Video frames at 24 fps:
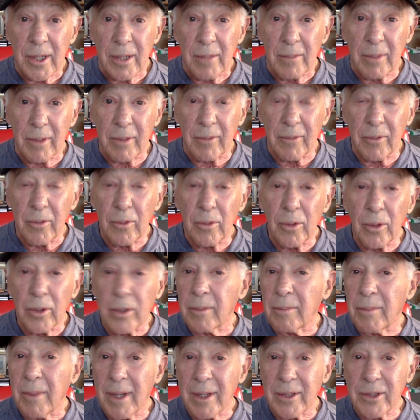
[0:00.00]
but if you look
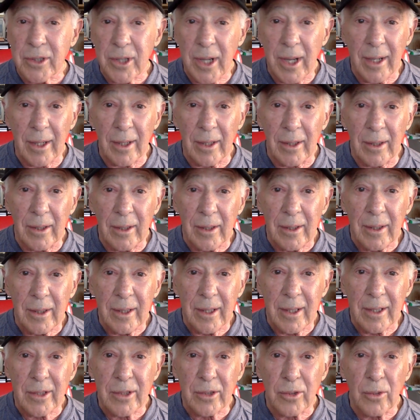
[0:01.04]
at my channel,
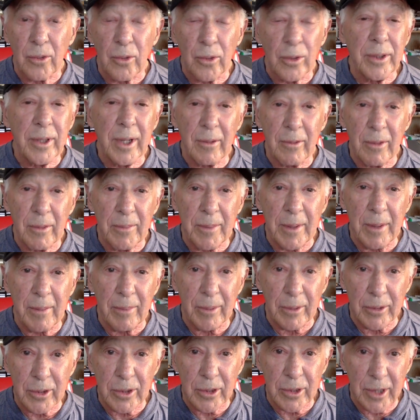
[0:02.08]
it's the ordinary
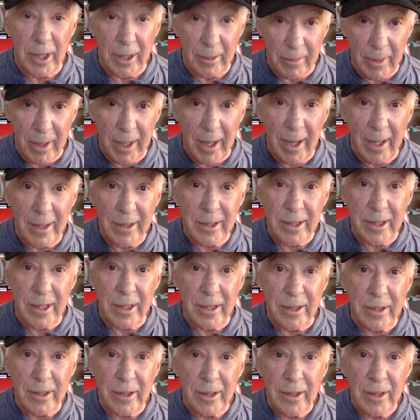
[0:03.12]
people, just like my hat
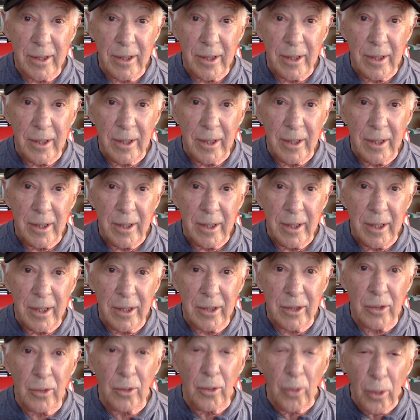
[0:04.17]
says.
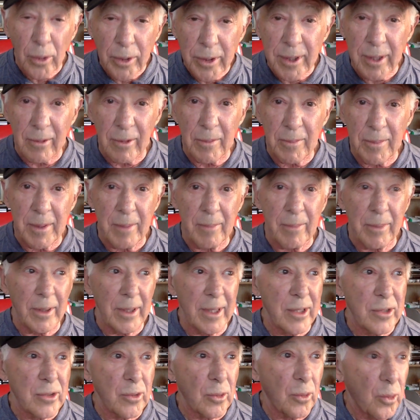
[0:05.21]
It's the ordinary people.
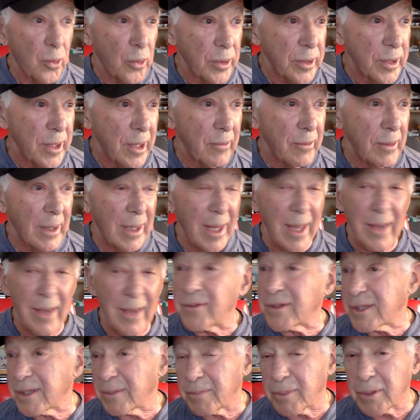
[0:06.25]
It's ordinary life.
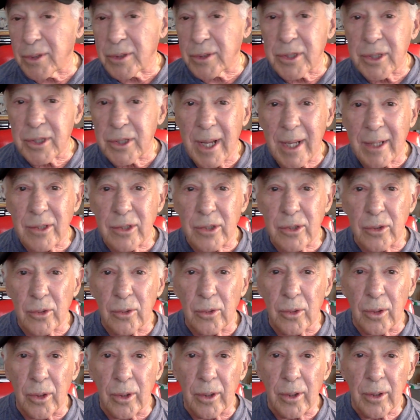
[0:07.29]
It's the person next
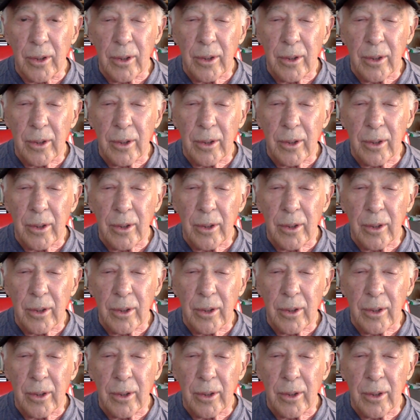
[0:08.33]
door